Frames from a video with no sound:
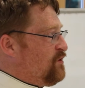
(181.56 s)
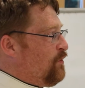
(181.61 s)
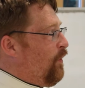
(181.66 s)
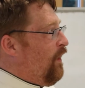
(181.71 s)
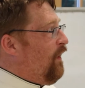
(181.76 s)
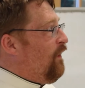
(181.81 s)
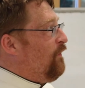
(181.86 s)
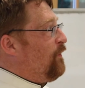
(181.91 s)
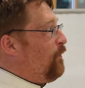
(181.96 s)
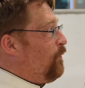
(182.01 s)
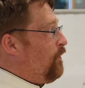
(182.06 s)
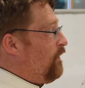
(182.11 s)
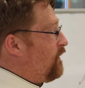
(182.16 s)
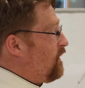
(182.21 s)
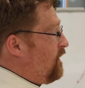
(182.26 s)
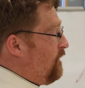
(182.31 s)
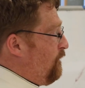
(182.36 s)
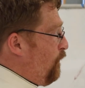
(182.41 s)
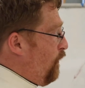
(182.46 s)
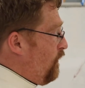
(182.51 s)
do all the
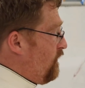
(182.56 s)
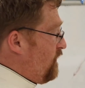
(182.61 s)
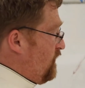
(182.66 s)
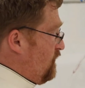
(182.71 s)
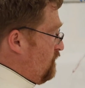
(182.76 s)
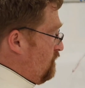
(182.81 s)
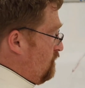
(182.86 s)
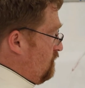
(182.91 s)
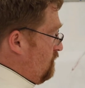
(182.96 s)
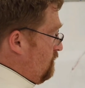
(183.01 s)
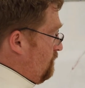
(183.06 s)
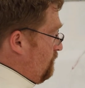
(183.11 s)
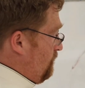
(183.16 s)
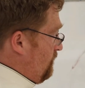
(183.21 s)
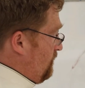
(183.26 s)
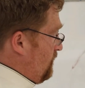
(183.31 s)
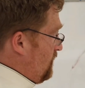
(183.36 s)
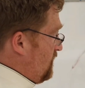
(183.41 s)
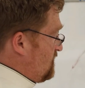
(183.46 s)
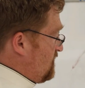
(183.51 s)
work for you.
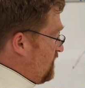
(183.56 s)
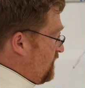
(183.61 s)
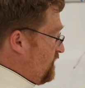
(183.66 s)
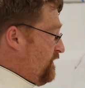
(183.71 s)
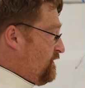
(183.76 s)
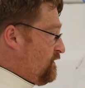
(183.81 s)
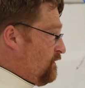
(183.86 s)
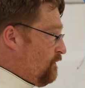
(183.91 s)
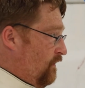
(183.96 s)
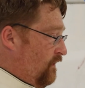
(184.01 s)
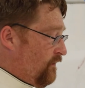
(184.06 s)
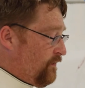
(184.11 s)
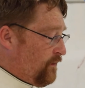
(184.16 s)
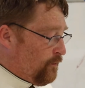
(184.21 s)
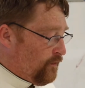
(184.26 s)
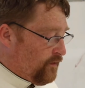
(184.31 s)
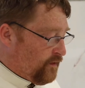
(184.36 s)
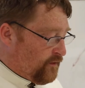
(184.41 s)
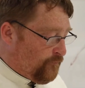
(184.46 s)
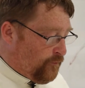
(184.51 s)
It's not going to do all the
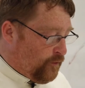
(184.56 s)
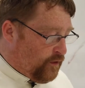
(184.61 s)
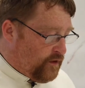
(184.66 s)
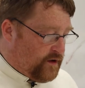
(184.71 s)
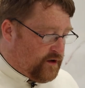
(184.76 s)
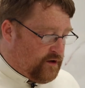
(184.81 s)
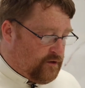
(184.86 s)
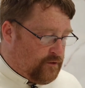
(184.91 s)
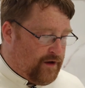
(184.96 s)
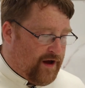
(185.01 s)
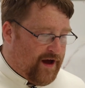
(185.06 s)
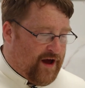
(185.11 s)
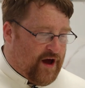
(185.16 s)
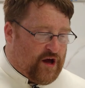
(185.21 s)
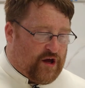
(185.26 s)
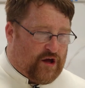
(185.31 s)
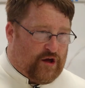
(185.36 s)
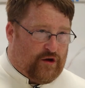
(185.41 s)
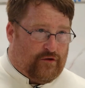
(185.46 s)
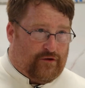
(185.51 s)
work for you.
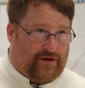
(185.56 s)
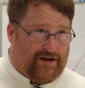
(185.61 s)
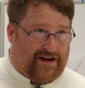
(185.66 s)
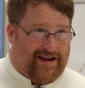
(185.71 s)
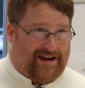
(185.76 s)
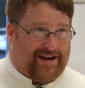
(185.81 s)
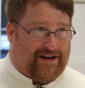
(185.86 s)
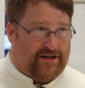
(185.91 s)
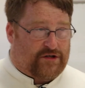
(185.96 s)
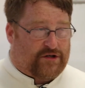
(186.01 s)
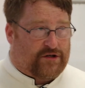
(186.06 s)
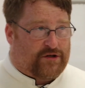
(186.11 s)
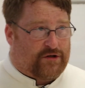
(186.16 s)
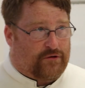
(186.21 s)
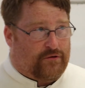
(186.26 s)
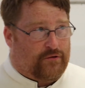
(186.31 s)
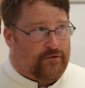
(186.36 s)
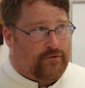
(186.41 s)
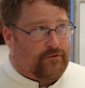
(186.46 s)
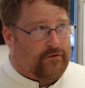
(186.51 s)
You need
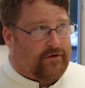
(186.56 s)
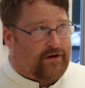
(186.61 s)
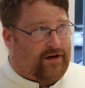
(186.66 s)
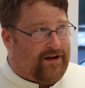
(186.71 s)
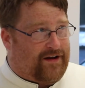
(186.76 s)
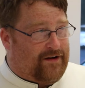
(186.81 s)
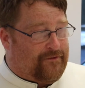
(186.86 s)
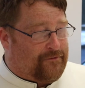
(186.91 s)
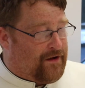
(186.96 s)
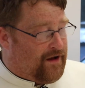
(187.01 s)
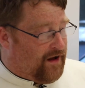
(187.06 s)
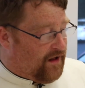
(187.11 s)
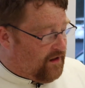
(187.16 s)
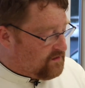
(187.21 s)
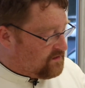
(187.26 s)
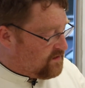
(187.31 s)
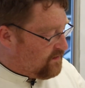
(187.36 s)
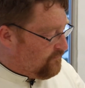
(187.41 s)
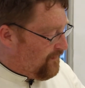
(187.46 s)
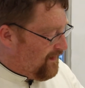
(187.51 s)
to kind of
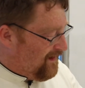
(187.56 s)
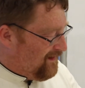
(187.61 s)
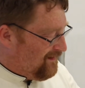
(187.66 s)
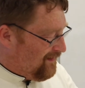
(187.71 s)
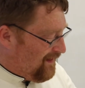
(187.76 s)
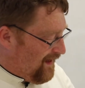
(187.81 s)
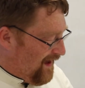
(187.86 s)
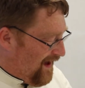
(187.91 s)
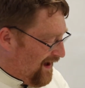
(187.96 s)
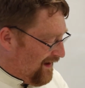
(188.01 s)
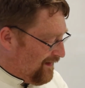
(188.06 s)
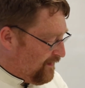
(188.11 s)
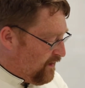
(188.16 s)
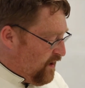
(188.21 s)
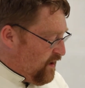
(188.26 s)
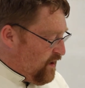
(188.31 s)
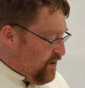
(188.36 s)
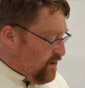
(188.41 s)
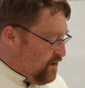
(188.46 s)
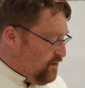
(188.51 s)
cultivate that.
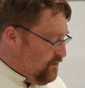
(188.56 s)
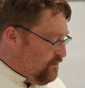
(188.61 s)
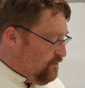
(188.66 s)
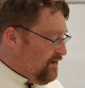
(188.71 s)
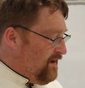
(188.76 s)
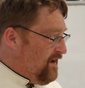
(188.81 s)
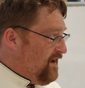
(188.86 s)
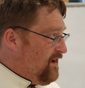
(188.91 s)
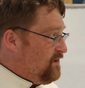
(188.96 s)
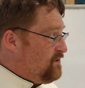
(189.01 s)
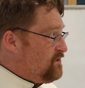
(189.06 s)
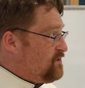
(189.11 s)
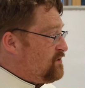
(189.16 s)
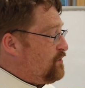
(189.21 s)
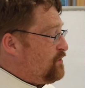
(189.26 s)
You need